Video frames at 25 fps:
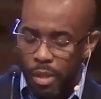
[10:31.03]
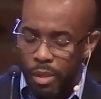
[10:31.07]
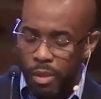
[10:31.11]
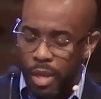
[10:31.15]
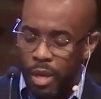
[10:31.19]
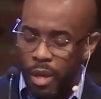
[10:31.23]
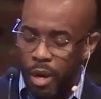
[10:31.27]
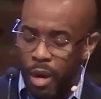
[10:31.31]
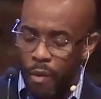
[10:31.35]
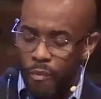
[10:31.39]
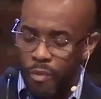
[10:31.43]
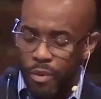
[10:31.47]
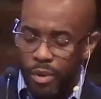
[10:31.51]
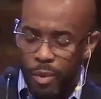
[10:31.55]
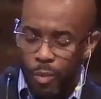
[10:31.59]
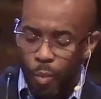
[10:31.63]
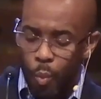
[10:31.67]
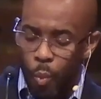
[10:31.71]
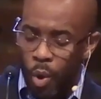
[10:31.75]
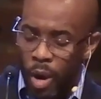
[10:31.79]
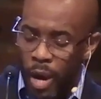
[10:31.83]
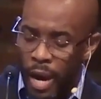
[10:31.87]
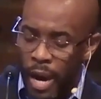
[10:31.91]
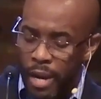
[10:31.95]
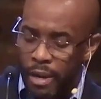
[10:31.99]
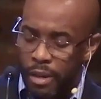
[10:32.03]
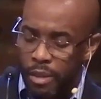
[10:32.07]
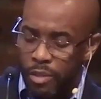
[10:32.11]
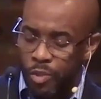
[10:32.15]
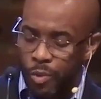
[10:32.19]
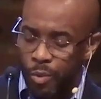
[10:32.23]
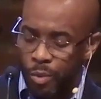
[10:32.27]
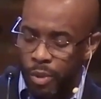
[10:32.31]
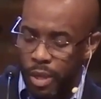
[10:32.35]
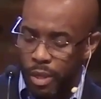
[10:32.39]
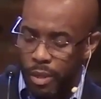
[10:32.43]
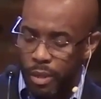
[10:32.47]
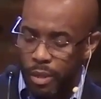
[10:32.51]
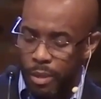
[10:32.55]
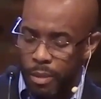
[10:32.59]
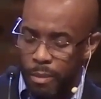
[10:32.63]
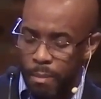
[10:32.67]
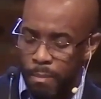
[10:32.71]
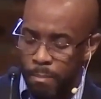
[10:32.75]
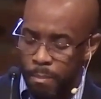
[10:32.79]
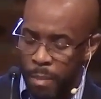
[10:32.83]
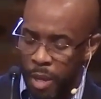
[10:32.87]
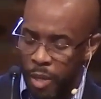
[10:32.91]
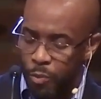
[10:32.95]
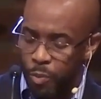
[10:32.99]
they offered him wine to drink,
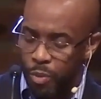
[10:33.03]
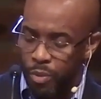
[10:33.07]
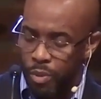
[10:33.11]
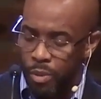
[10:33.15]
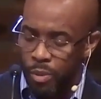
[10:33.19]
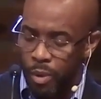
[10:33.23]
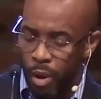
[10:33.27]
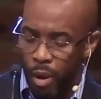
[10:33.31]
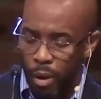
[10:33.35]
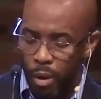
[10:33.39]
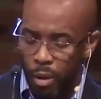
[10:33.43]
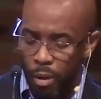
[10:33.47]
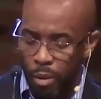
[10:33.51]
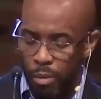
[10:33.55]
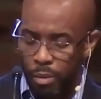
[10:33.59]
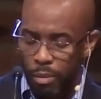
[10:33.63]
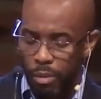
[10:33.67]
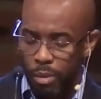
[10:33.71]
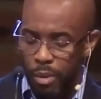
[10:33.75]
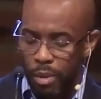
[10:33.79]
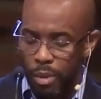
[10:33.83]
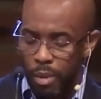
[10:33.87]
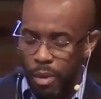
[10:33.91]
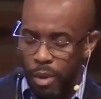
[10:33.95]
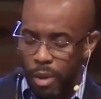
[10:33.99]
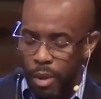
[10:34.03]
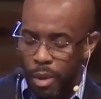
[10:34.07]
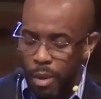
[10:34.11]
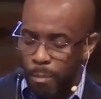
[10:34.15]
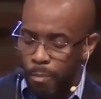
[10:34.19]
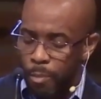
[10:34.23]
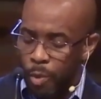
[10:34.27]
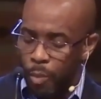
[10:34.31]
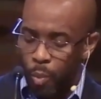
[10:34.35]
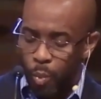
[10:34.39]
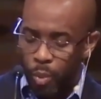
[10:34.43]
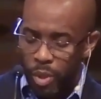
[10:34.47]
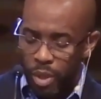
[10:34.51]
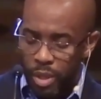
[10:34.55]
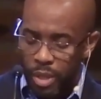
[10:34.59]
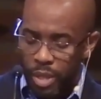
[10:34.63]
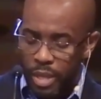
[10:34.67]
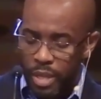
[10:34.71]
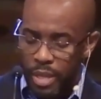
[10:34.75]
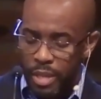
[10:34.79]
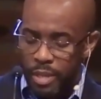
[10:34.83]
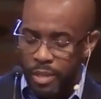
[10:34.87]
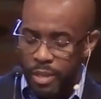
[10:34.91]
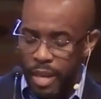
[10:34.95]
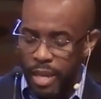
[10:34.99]
mixed with gall. But when
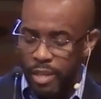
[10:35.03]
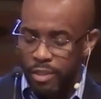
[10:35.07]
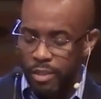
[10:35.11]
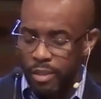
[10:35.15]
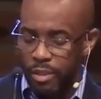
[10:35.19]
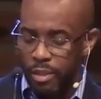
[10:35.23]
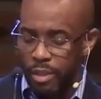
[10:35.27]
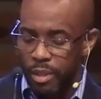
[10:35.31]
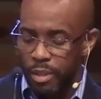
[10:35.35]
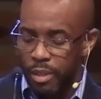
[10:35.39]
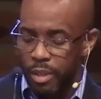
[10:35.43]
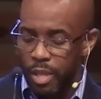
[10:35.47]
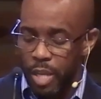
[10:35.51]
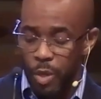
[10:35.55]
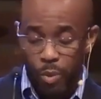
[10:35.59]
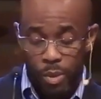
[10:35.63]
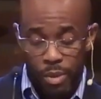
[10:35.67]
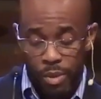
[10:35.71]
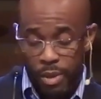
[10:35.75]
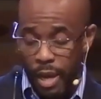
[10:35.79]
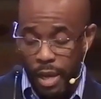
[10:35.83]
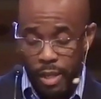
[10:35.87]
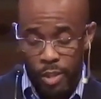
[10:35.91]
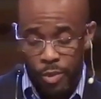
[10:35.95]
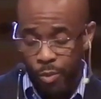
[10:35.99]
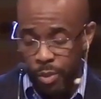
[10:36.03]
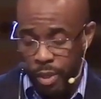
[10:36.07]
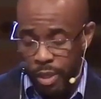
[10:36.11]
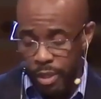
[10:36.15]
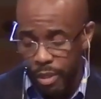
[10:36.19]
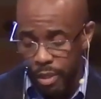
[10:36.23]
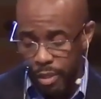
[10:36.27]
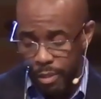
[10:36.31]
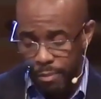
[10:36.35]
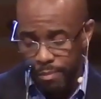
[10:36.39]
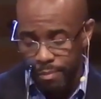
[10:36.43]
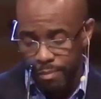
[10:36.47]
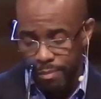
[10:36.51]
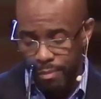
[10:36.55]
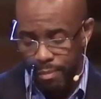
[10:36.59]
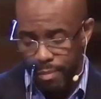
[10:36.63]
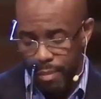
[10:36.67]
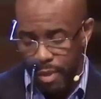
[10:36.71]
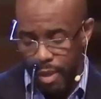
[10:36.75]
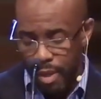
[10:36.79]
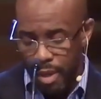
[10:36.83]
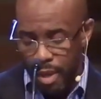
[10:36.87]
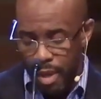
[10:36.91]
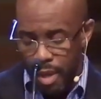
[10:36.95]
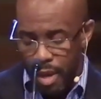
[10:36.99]
he tasted it, he would not drink it.
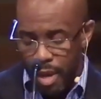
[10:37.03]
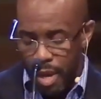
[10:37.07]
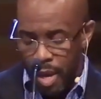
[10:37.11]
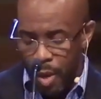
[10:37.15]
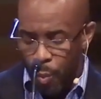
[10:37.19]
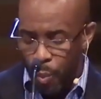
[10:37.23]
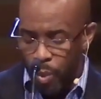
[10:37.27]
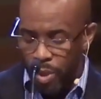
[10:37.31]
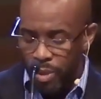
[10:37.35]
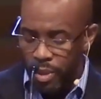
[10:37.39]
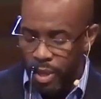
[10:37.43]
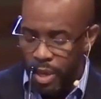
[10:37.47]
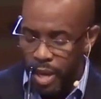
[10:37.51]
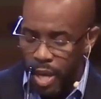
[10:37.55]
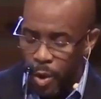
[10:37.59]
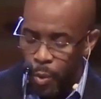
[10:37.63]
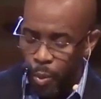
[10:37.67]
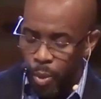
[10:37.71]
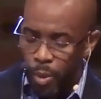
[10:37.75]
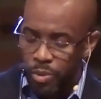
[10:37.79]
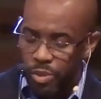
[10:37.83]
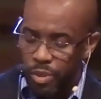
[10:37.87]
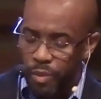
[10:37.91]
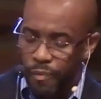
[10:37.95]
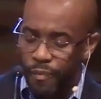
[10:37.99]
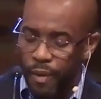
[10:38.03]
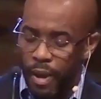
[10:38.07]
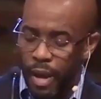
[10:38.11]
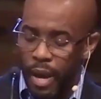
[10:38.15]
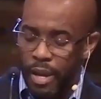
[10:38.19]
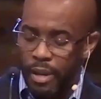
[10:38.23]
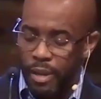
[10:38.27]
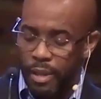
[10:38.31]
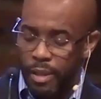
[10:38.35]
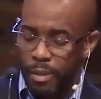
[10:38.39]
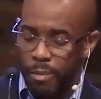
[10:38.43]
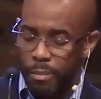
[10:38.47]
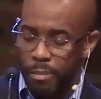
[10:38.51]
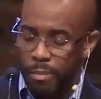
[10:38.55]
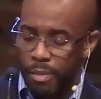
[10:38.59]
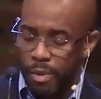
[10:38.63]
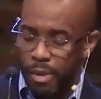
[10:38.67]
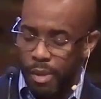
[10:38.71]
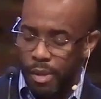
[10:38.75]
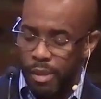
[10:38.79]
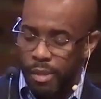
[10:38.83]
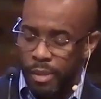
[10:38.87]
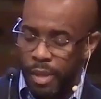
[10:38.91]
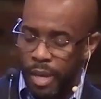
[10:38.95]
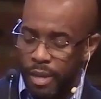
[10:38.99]
And when they had crucified him,
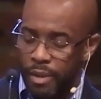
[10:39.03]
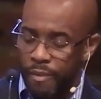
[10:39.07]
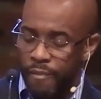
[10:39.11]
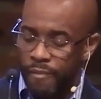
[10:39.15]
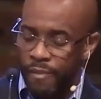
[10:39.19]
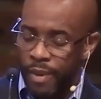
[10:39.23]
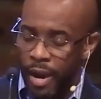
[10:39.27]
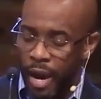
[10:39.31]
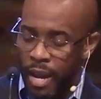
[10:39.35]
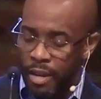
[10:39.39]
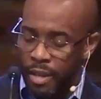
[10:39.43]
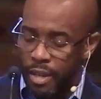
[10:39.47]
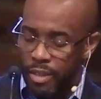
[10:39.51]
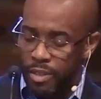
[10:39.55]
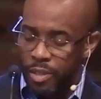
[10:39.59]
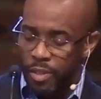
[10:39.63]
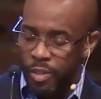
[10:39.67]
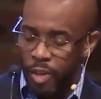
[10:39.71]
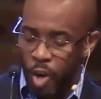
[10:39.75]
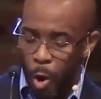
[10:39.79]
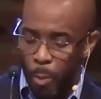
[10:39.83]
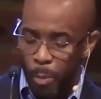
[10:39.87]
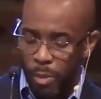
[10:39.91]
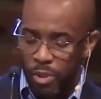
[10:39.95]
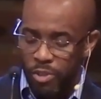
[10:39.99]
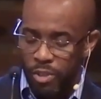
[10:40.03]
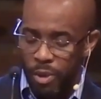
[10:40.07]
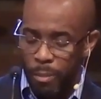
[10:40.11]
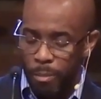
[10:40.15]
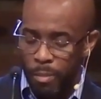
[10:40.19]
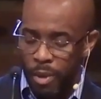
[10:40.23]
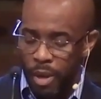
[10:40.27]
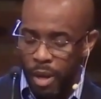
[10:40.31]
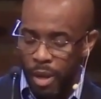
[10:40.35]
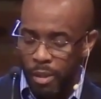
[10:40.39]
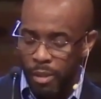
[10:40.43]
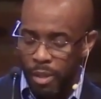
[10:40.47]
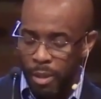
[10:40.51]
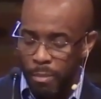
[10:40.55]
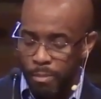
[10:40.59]
they divided his garments among